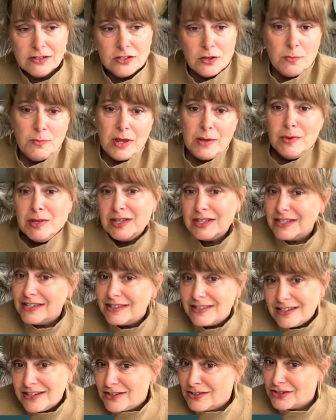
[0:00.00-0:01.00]
So maybe this
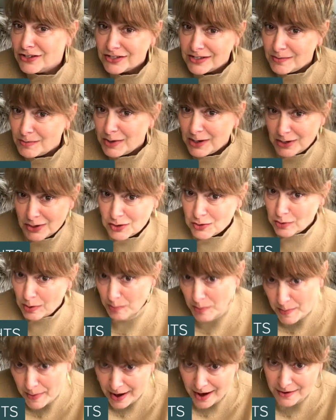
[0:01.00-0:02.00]
is still just something to
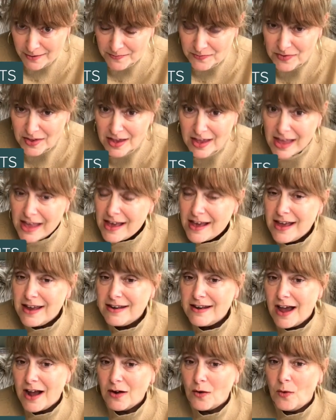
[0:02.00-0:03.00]
dream about
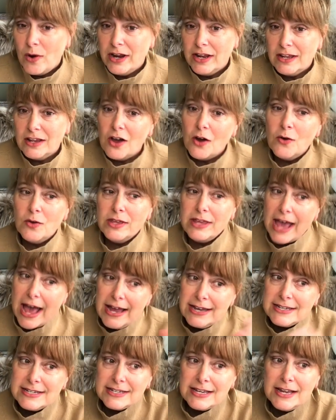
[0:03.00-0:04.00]
and not quite go
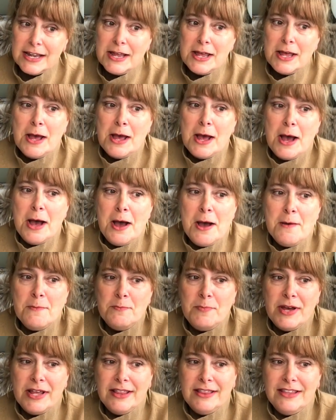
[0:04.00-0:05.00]
yet.
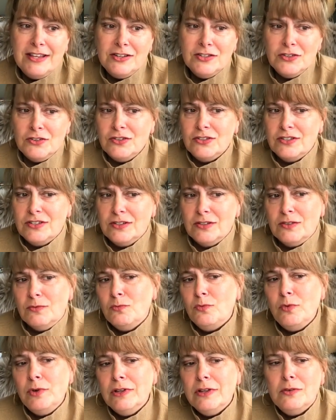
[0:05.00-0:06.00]
Um, but these are
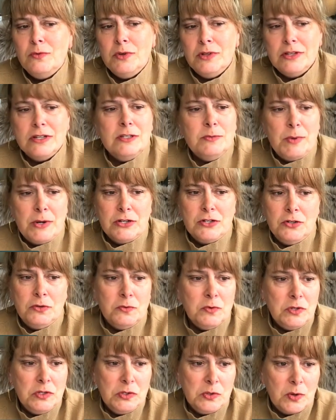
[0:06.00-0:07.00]
really, really special
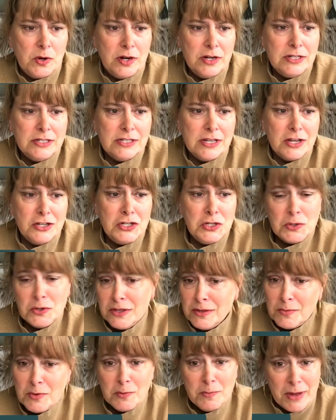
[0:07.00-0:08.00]
resorts. Uh, two of
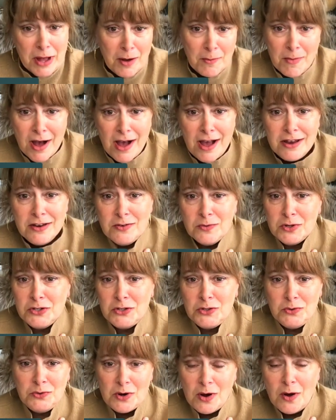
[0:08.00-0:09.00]
them are Belmond,
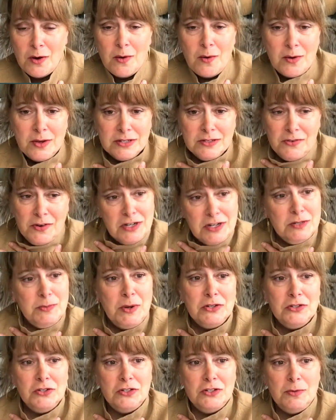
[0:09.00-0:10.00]
which you know is very
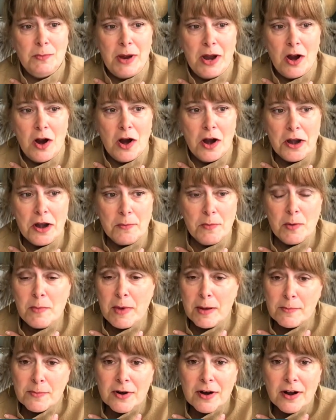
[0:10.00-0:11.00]
special to my heart. I'm a
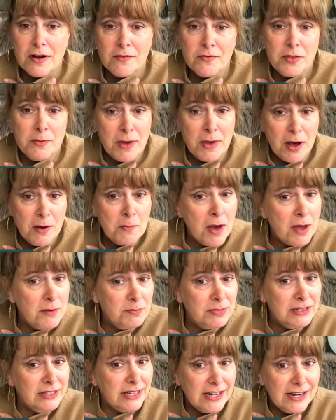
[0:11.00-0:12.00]
member of the
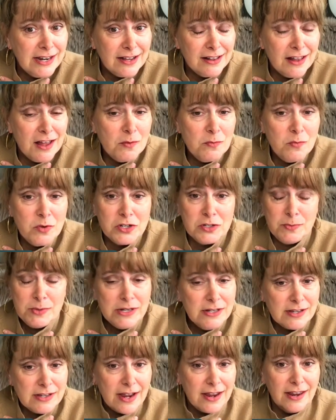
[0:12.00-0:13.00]
Belmond Bellini Club, which
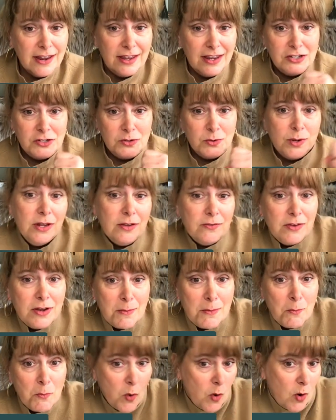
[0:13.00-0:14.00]
means I can get you
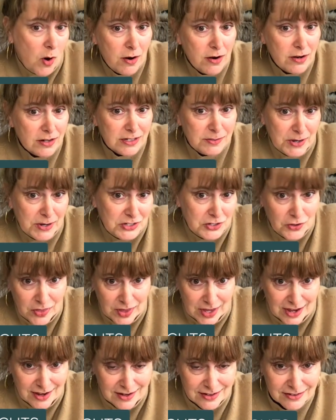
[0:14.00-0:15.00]
even more special
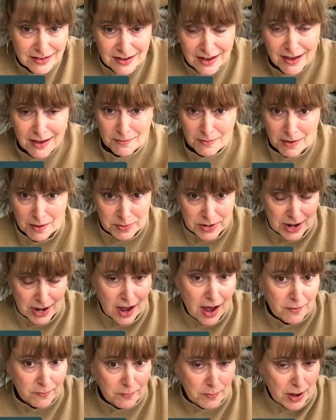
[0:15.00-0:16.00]
things
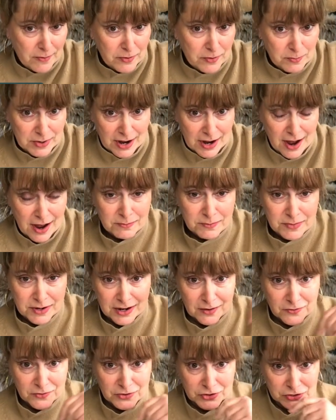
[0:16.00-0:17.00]
above and beyond
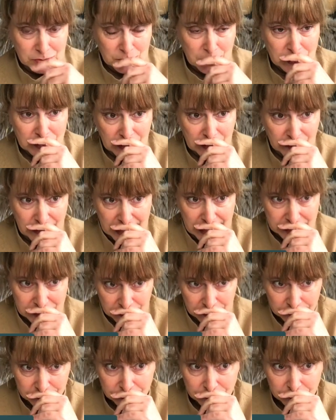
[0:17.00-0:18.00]
being a virtuoso
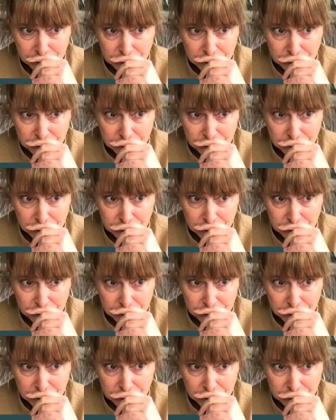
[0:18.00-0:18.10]
advisor.